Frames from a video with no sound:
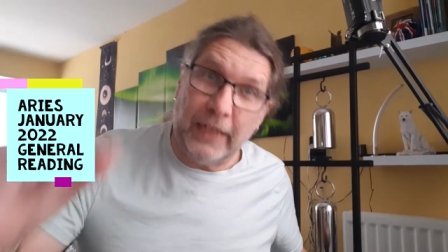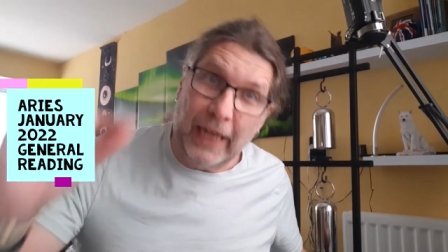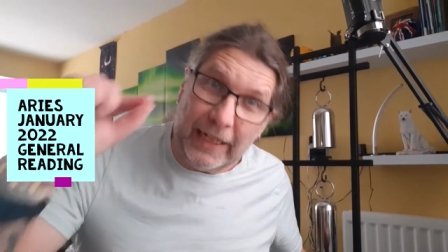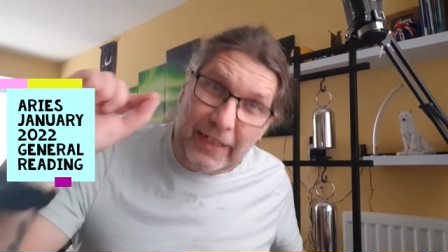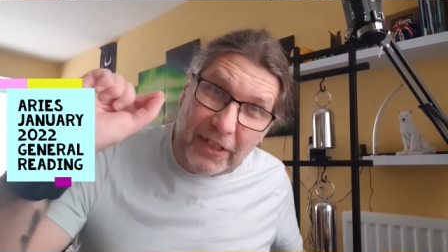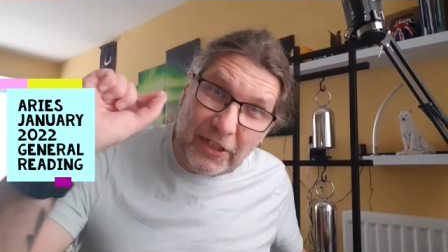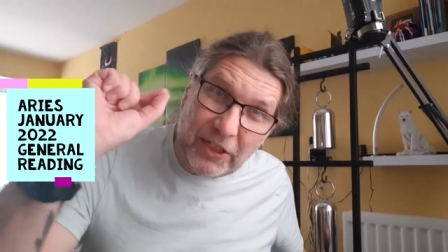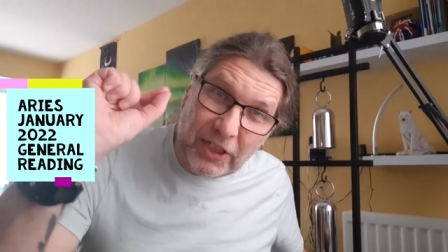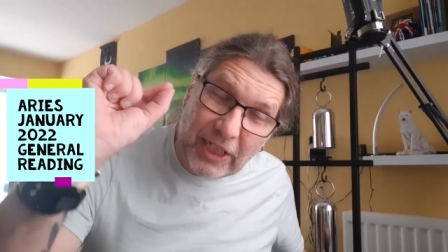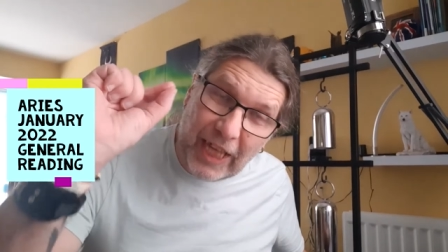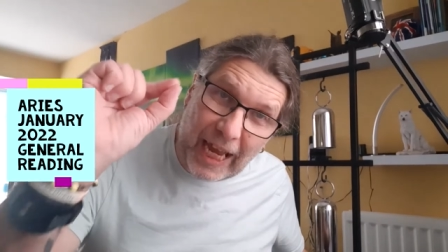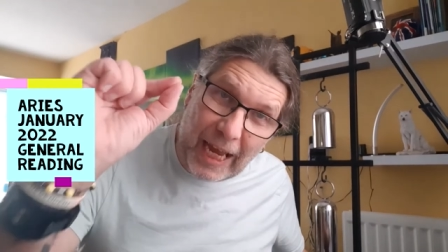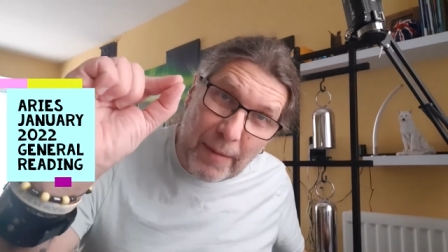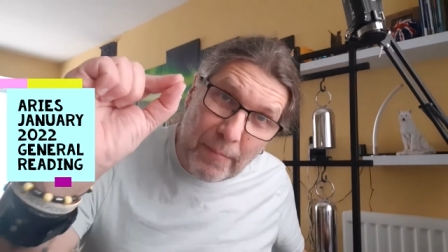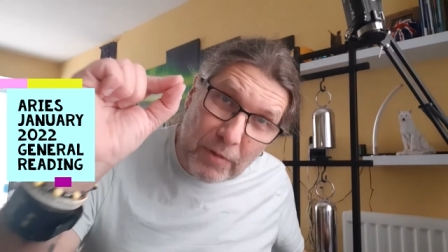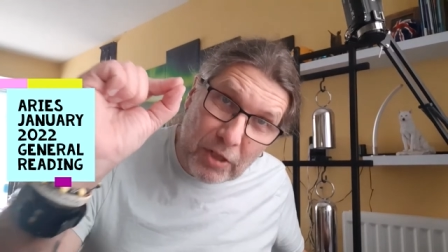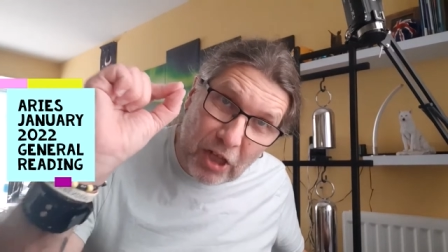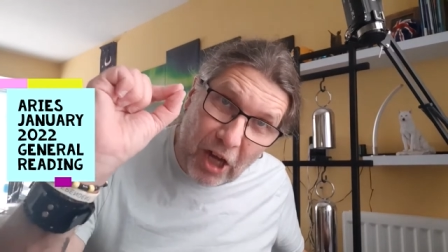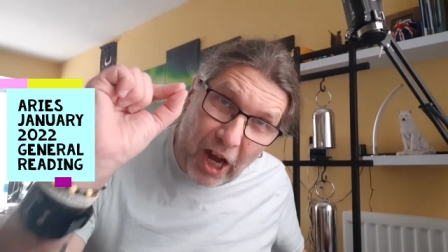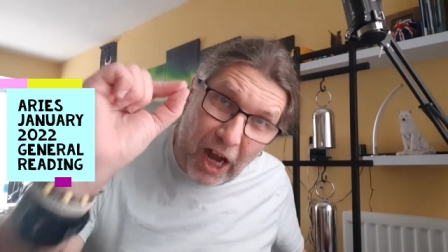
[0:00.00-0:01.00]
At the
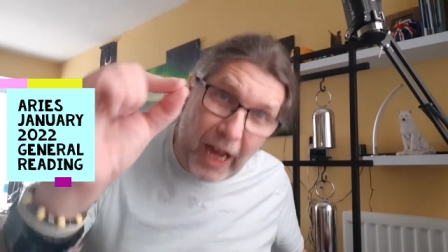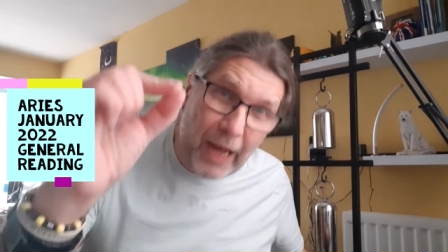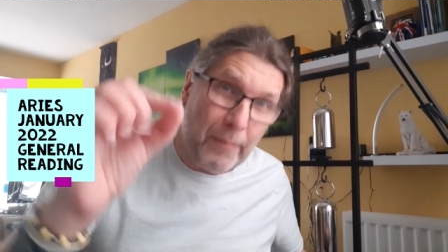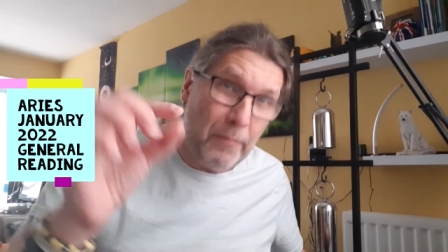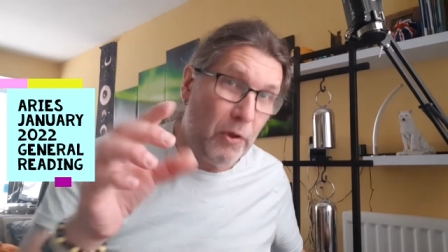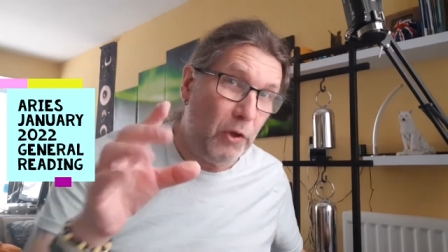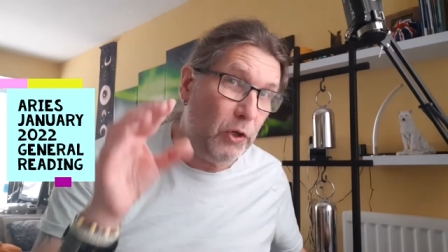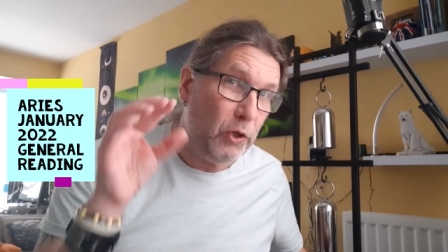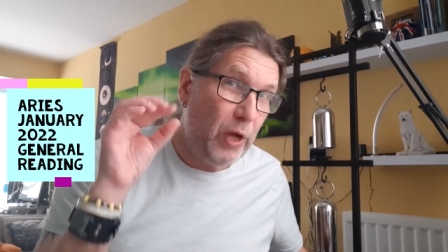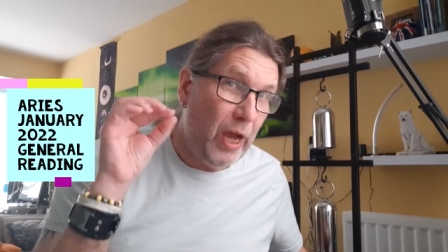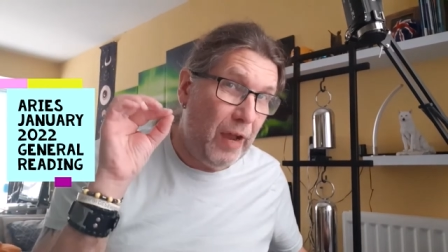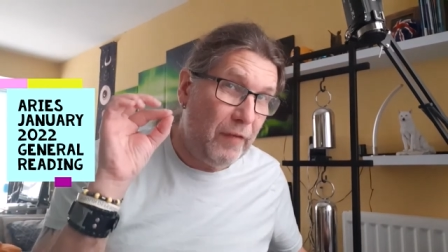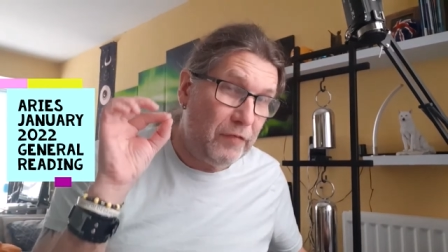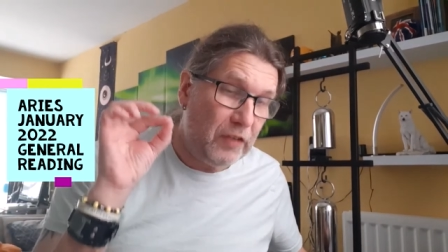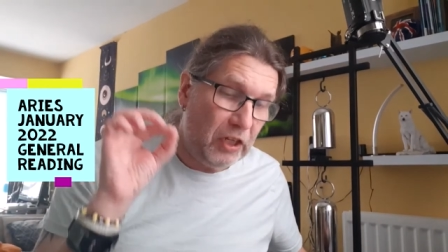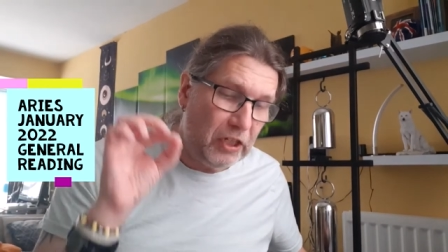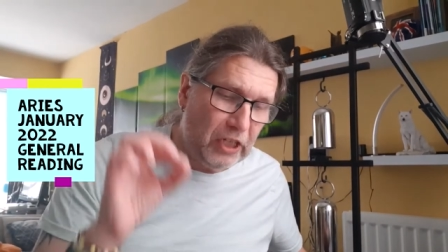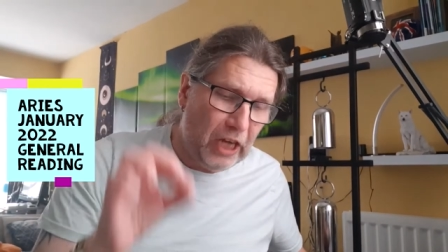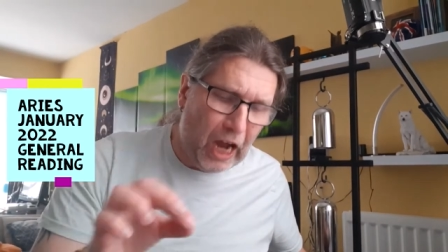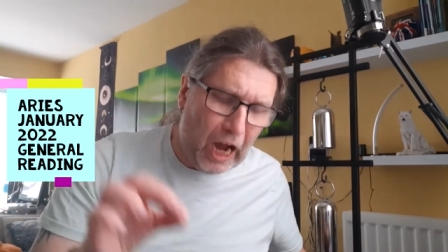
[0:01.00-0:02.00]
same time, you have
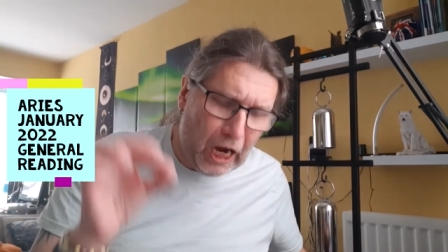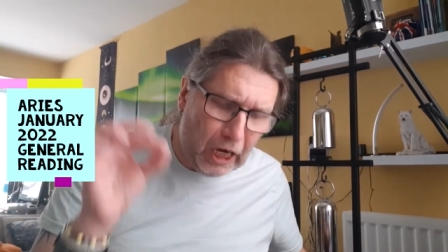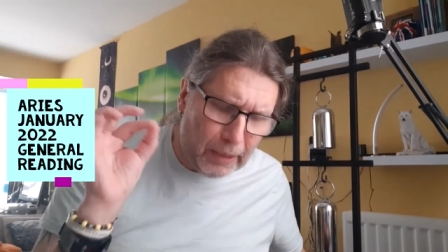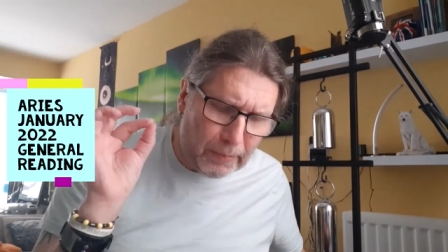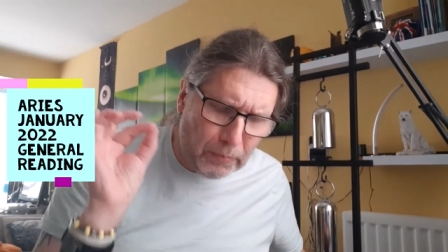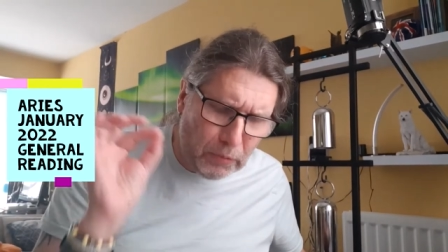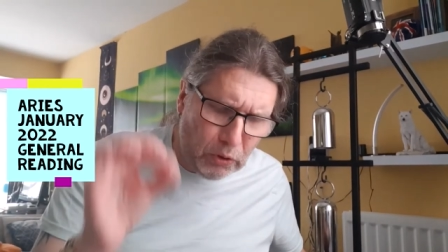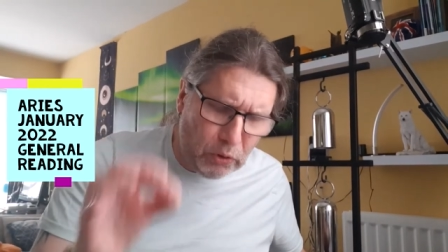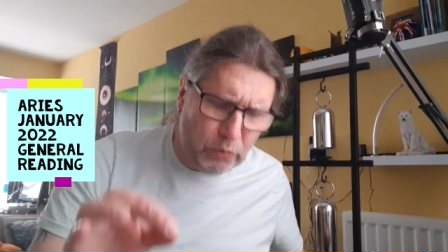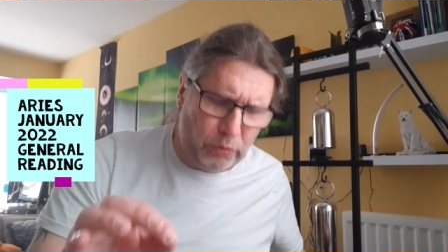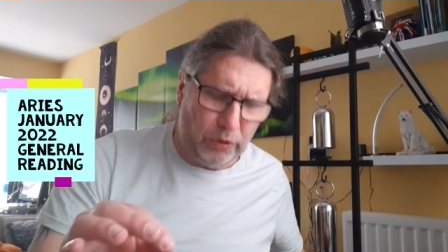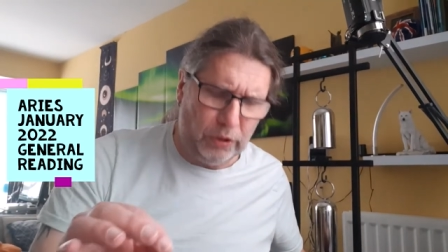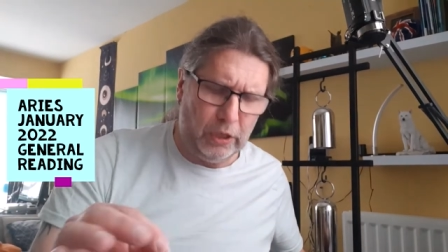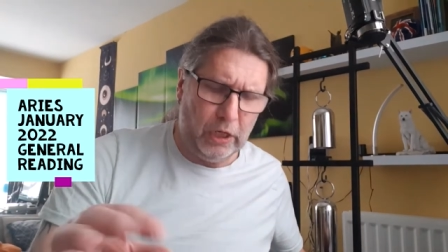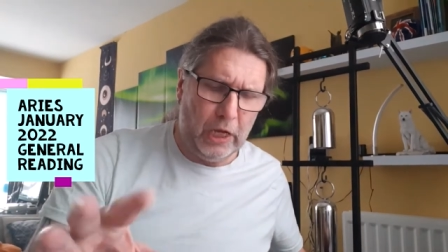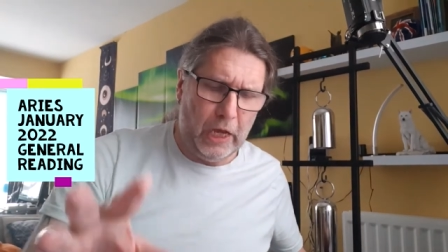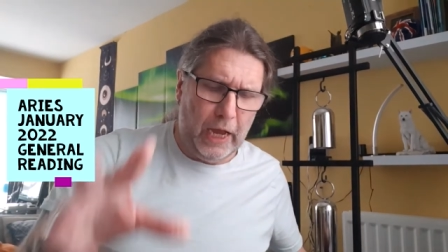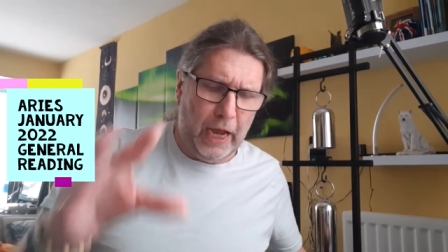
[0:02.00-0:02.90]
the dark moon.